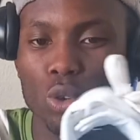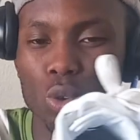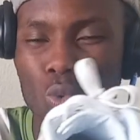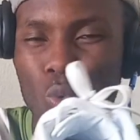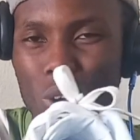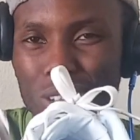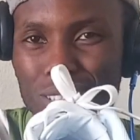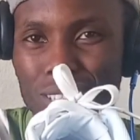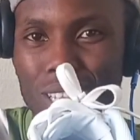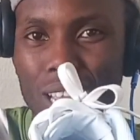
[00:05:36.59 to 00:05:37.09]
on
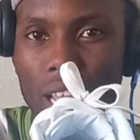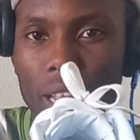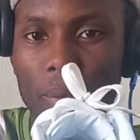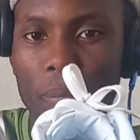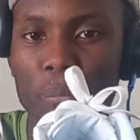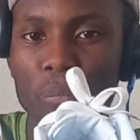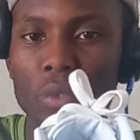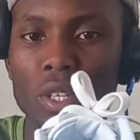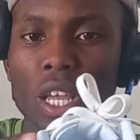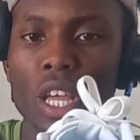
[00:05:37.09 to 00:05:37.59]
one side.
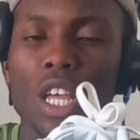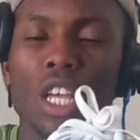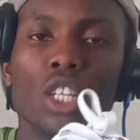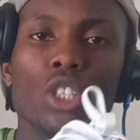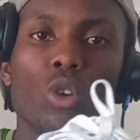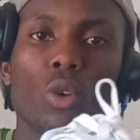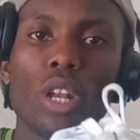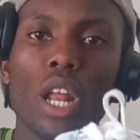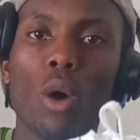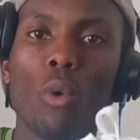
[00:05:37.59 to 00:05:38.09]

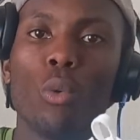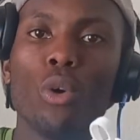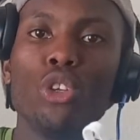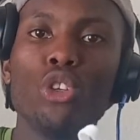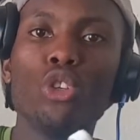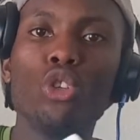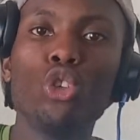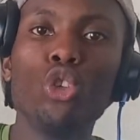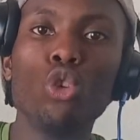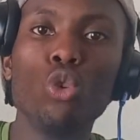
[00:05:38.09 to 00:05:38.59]
So now when
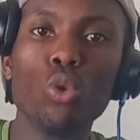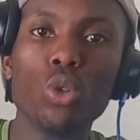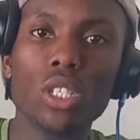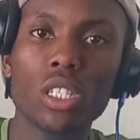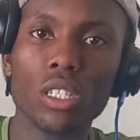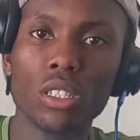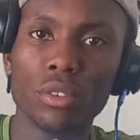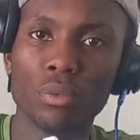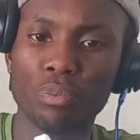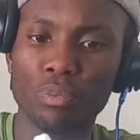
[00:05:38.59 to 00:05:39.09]
you're
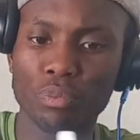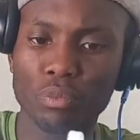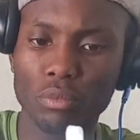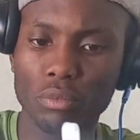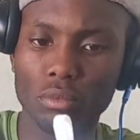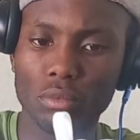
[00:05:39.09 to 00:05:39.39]
using